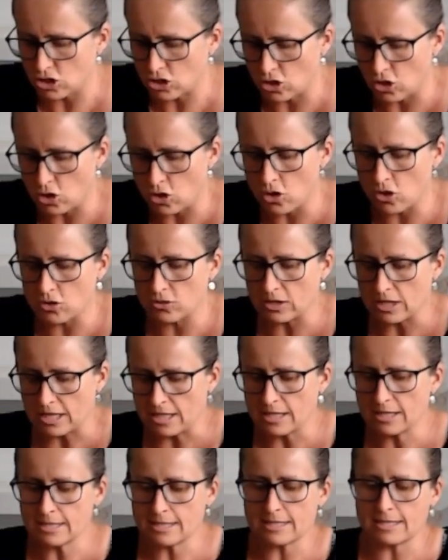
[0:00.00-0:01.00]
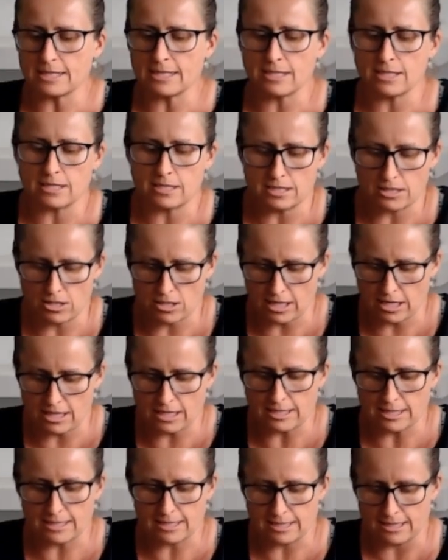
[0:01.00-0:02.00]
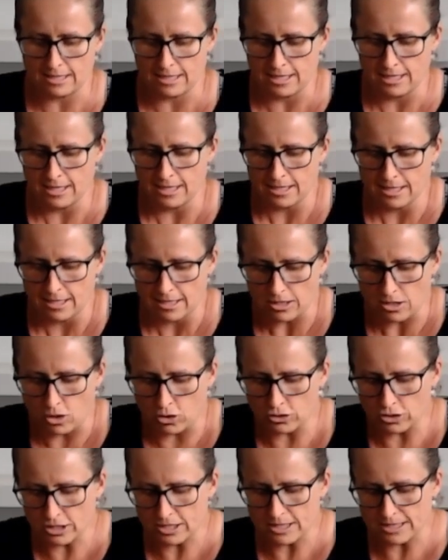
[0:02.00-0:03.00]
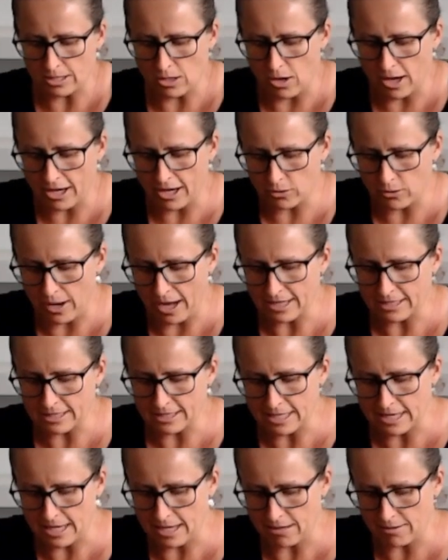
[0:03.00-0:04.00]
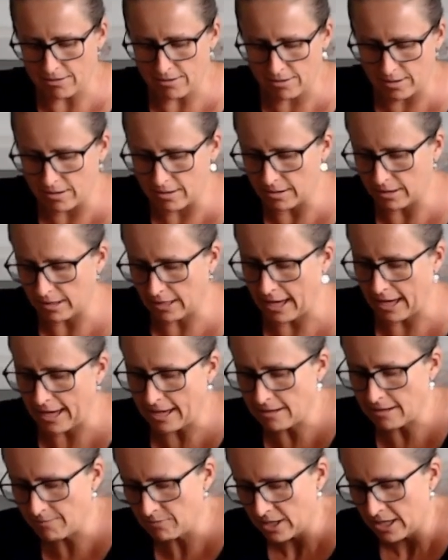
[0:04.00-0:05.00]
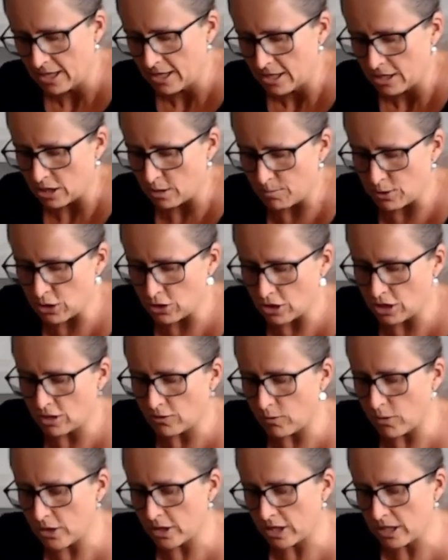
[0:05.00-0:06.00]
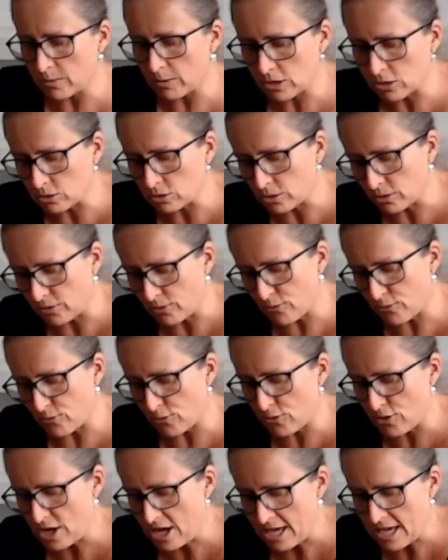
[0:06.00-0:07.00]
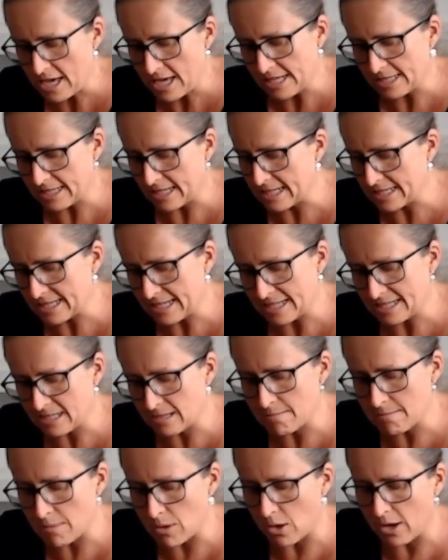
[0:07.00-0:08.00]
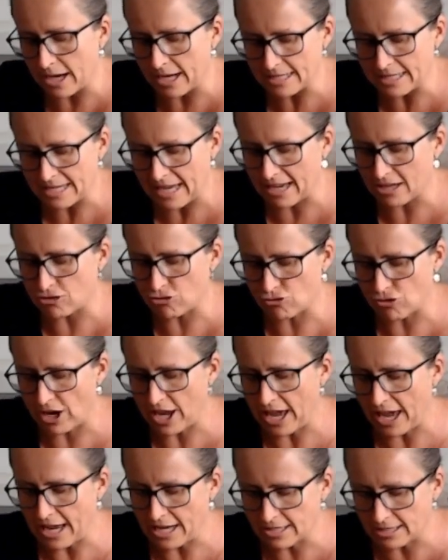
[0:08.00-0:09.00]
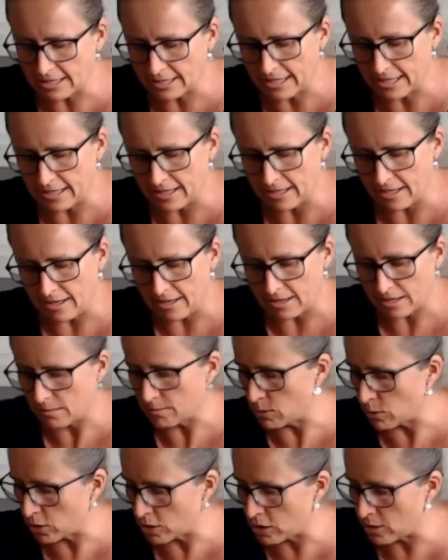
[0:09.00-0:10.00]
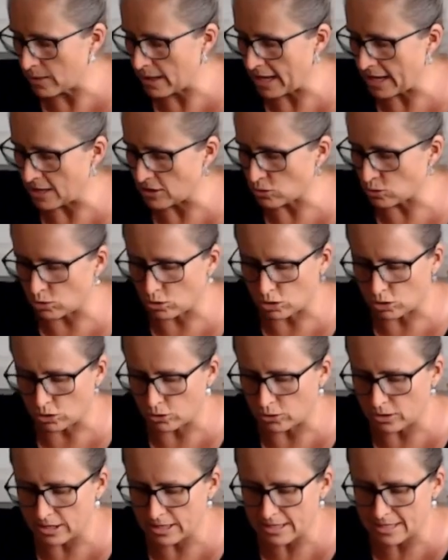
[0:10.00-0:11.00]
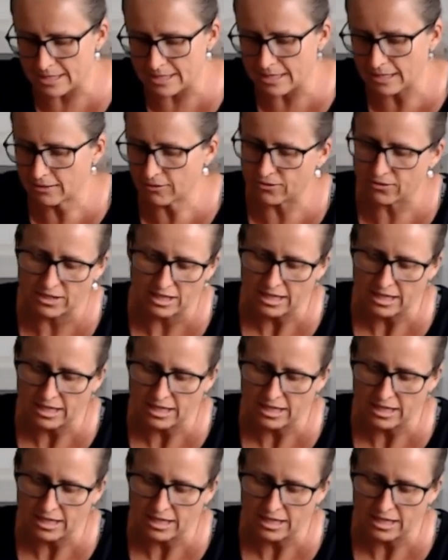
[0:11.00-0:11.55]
turn this so that it's on the side or underneath, okay? The beauty of working with gluten-free is that it doesn't mind extra handling. The more you handle glutinous stuff,